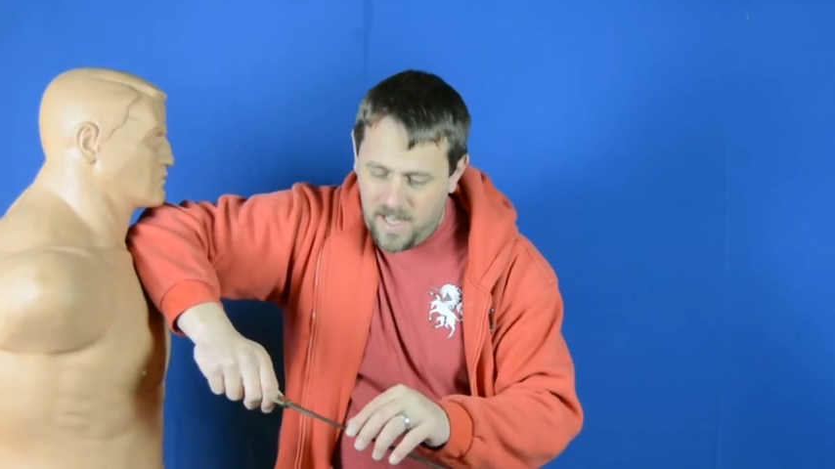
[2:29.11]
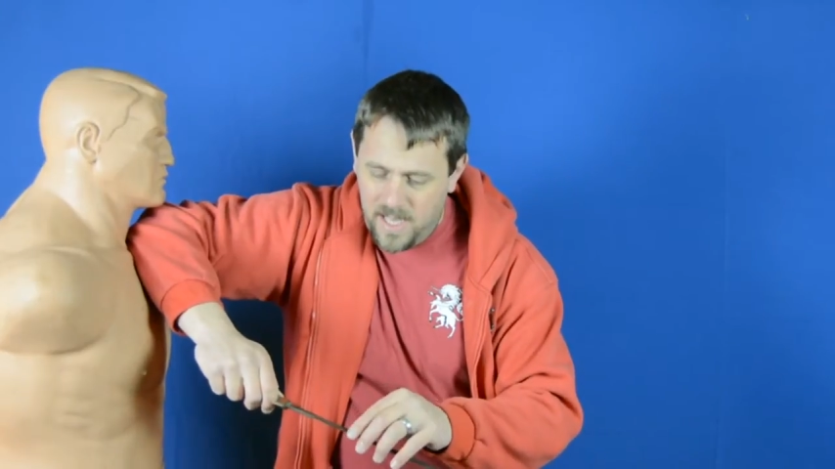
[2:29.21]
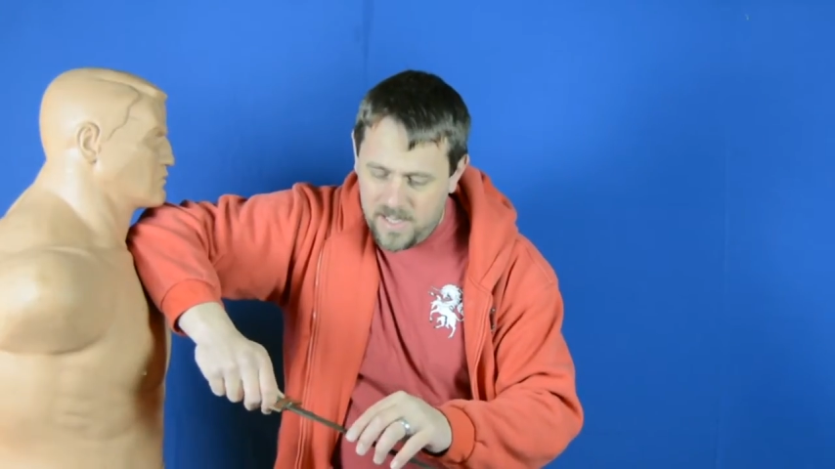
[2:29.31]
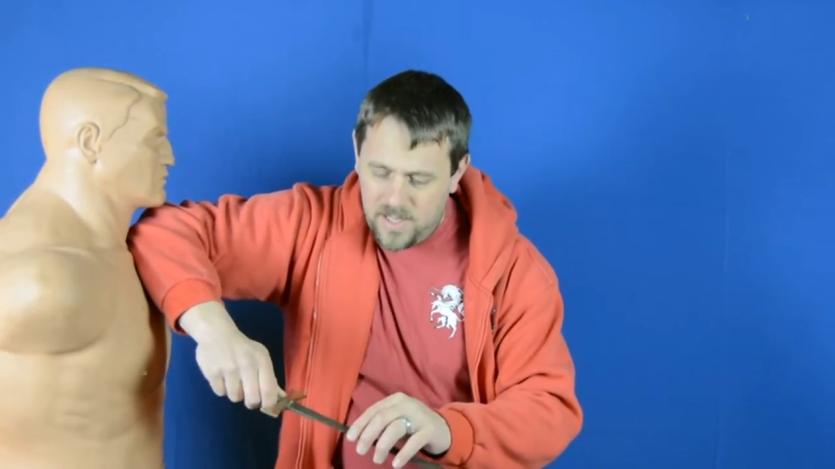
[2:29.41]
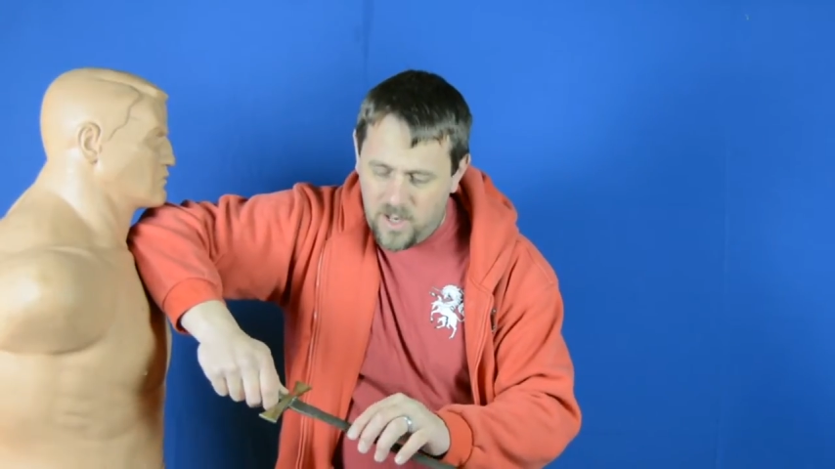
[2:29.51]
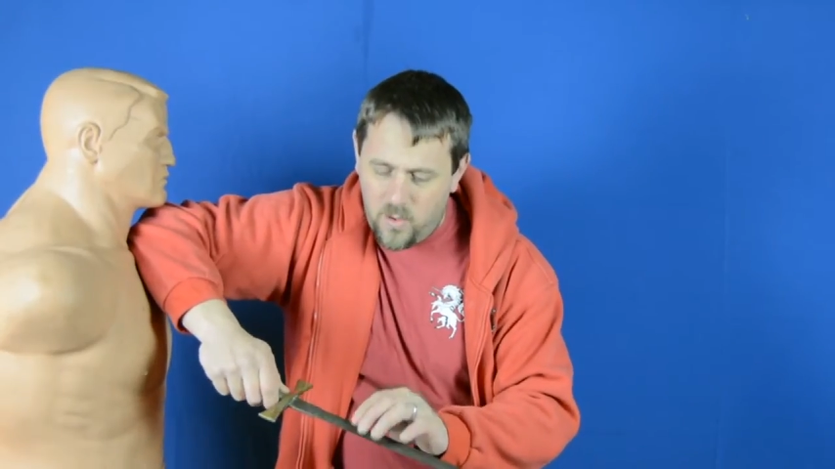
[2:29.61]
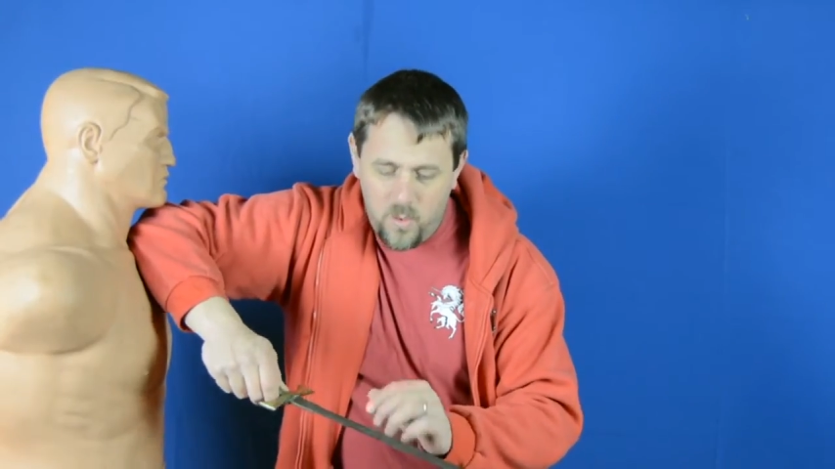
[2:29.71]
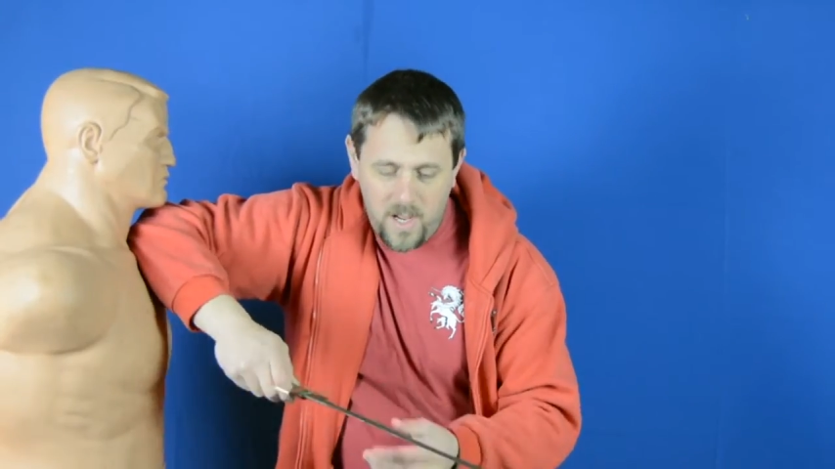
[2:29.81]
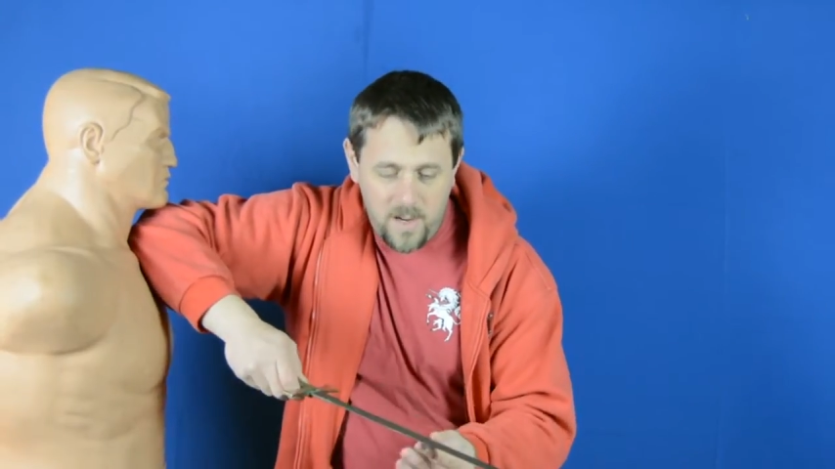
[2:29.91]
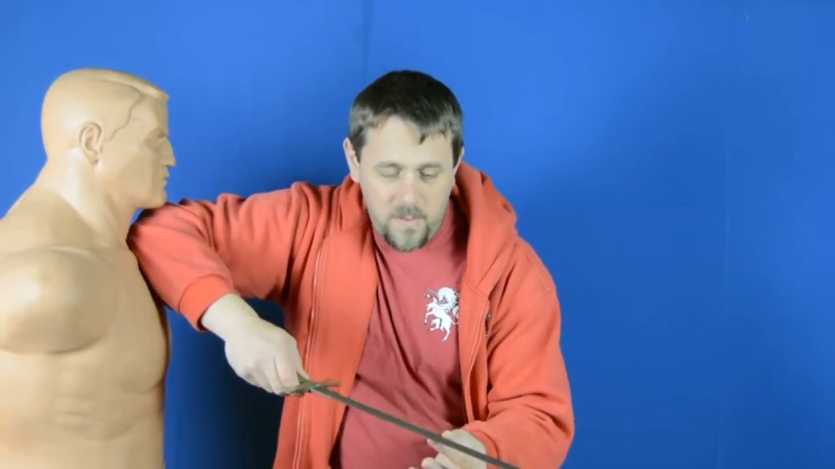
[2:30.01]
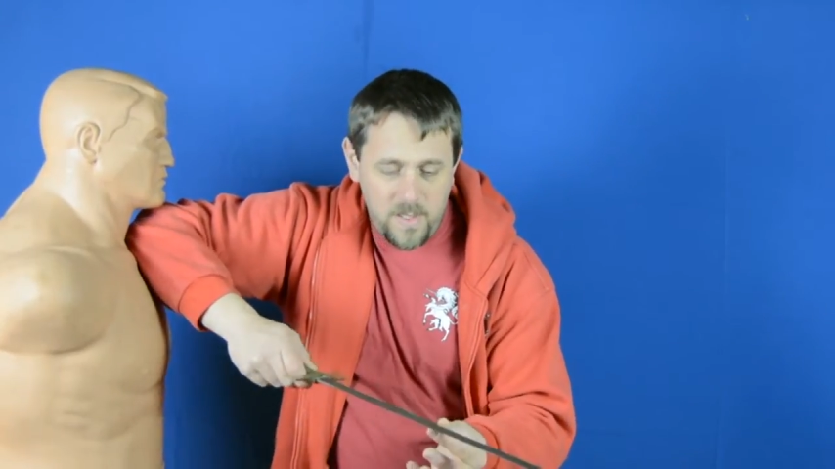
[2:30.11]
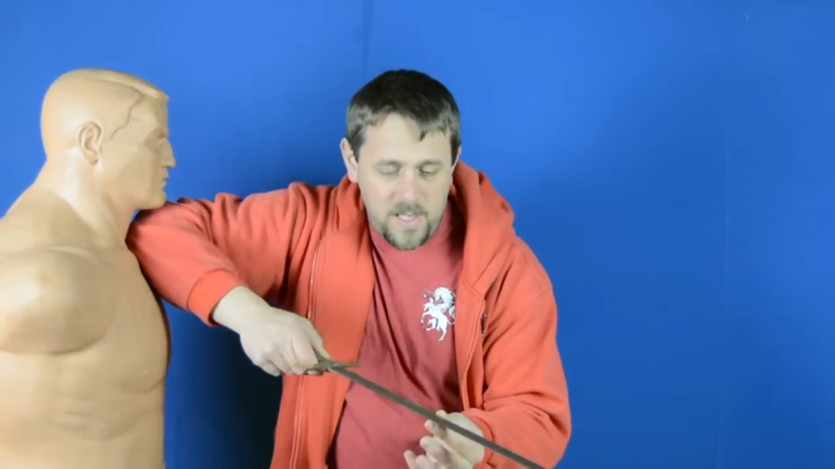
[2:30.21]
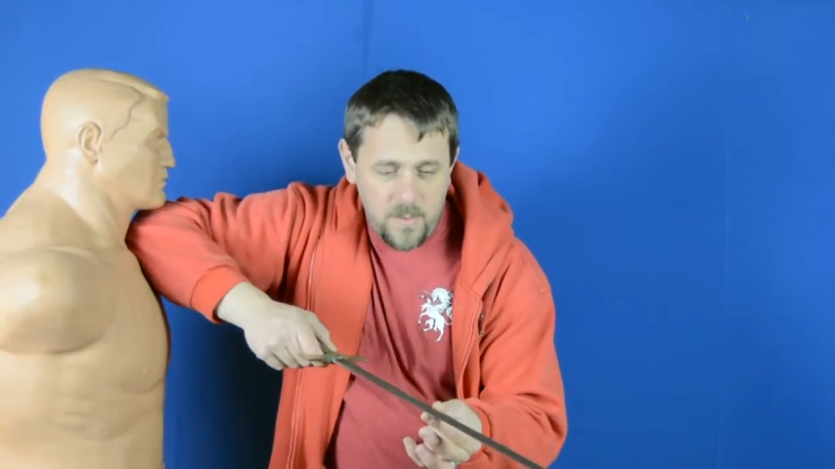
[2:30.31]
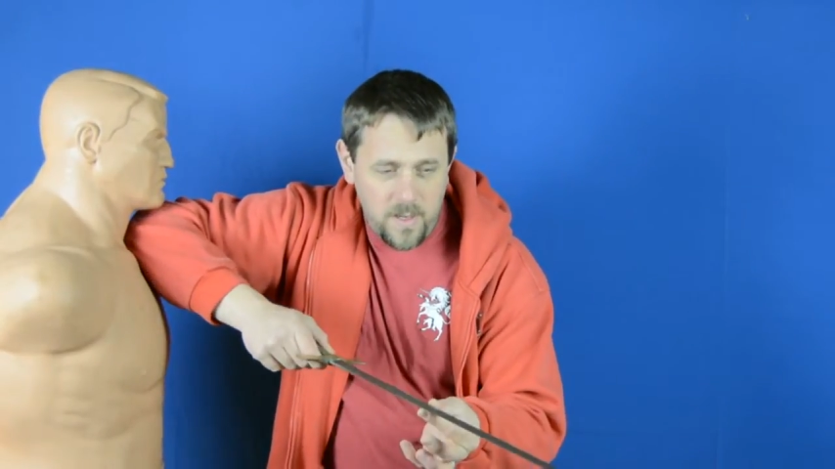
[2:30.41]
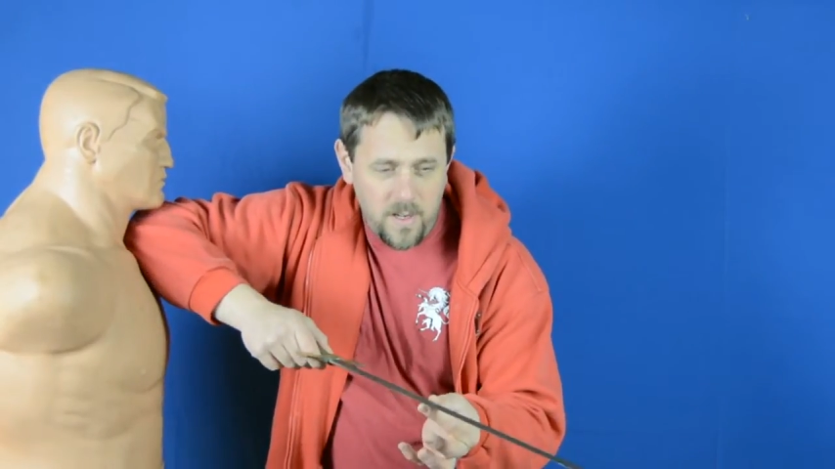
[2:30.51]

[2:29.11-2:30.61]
It's ground into an